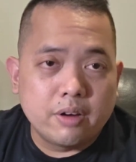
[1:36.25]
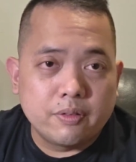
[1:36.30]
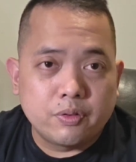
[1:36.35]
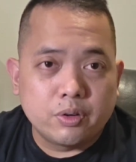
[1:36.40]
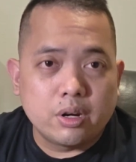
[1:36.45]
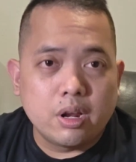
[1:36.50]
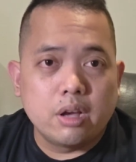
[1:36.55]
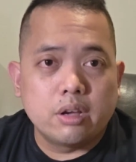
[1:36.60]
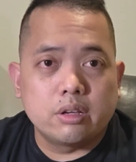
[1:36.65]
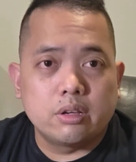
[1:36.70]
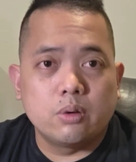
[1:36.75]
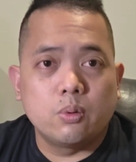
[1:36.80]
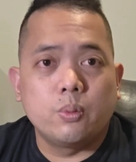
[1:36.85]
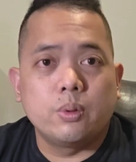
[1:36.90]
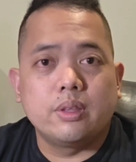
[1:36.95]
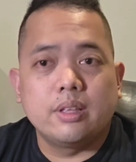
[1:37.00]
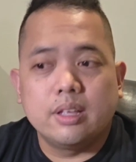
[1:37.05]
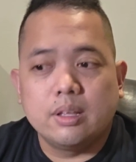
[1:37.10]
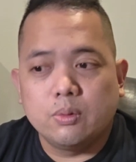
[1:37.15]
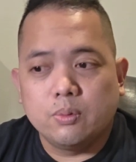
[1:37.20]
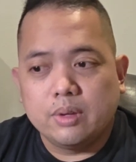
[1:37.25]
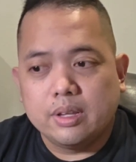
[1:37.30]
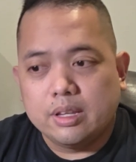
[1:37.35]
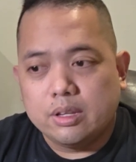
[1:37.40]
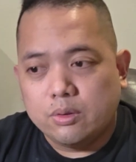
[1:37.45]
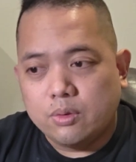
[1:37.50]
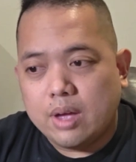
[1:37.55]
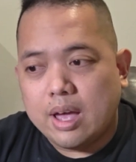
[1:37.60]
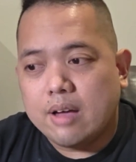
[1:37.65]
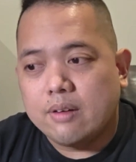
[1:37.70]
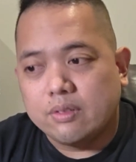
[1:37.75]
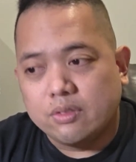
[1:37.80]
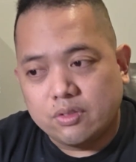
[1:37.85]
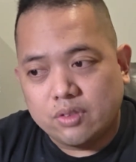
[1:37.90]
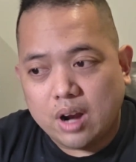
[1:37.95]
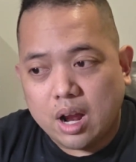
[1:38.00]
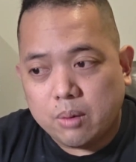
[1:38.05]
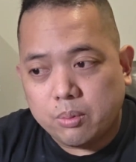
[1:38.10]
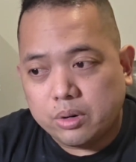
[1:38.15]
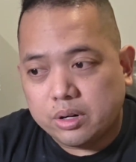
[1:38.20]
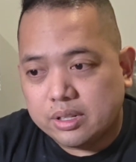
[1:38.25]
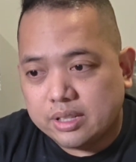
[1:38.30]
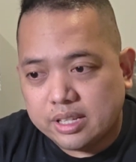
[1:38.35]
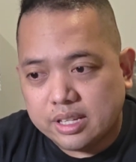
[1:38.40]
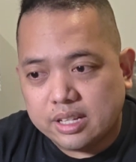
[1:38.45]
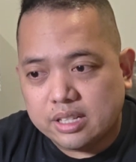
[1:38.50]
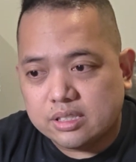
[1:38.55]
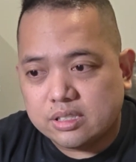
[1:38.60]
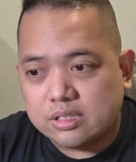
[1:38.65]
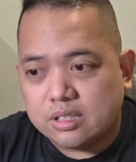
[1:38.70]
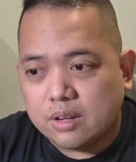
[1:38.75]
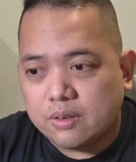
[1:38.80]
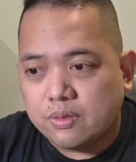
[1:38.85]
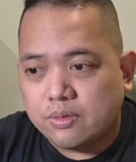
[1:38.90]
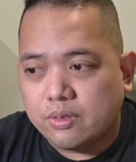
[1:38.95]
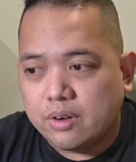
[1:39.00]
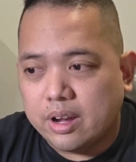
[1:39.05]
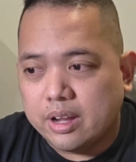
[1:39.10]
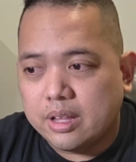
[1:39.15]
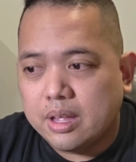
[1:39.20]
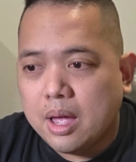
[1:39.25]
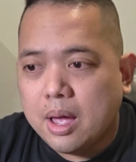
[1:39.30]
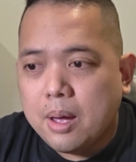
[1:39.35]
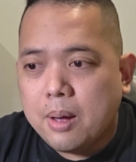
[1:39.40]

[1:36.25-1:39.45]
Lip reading: If you're not good with it, you have Grammarly and stuff, right?